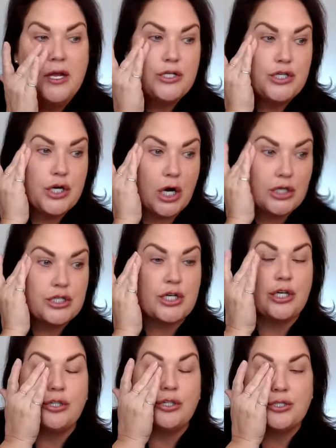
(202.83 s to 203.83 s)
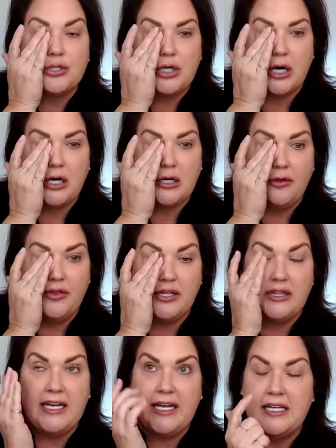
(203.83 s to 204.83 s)
dark circles, dark on the
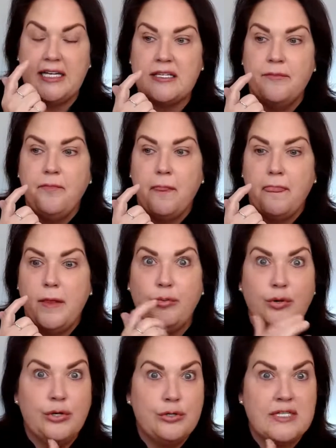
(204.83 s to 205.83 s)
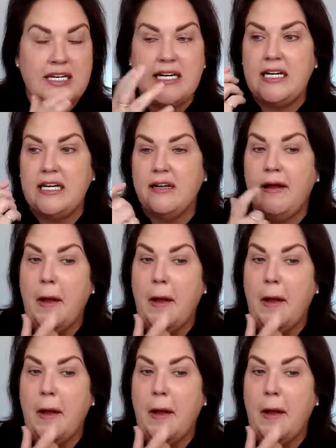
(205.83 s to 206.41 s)
lids, bruising,